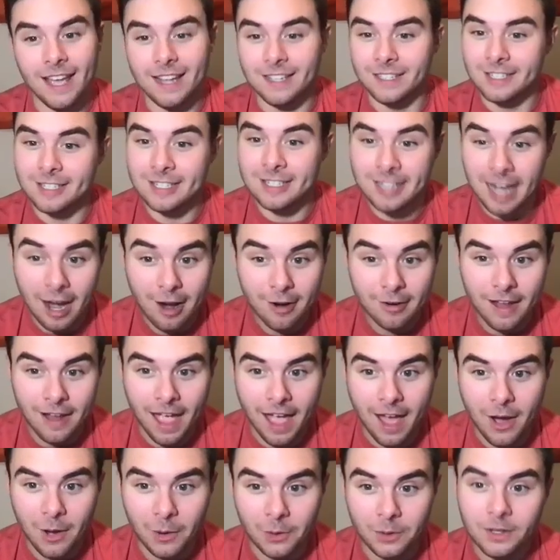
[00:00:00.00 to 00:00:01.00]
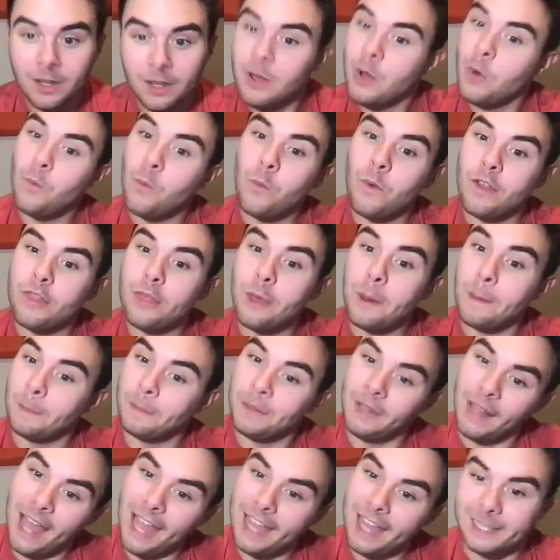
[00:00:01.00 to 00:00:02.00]
and stare down with
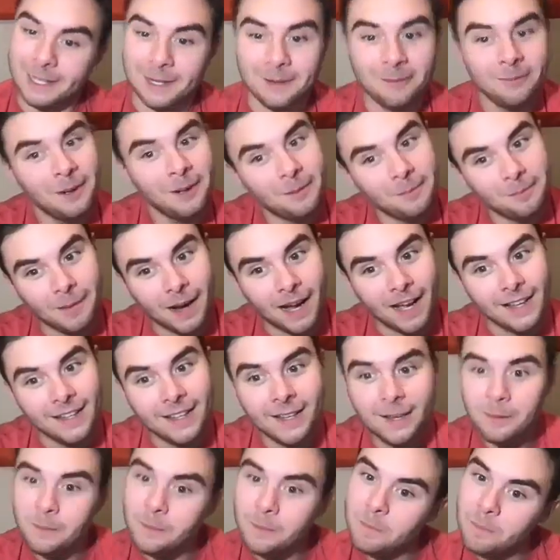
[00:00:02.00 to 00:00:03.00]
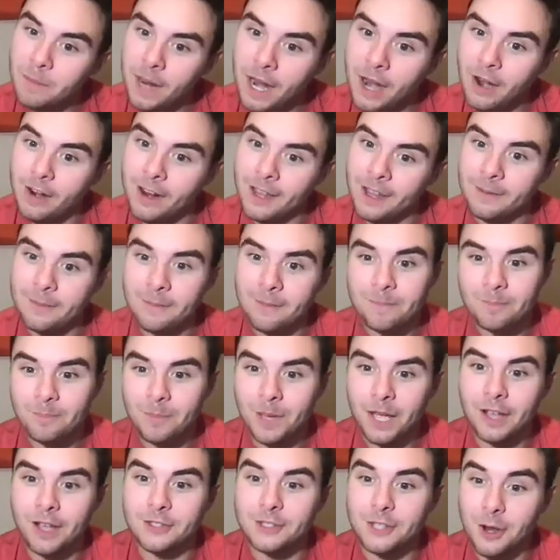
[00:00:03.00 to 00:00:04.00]
Platinum Mike Perry
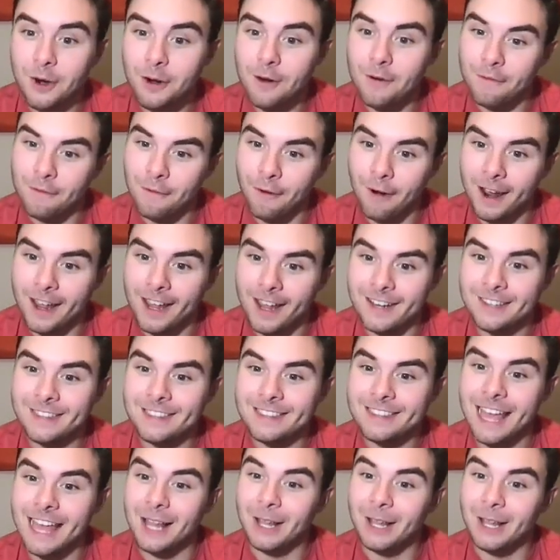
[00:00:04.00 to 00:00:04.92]
because they're afraid that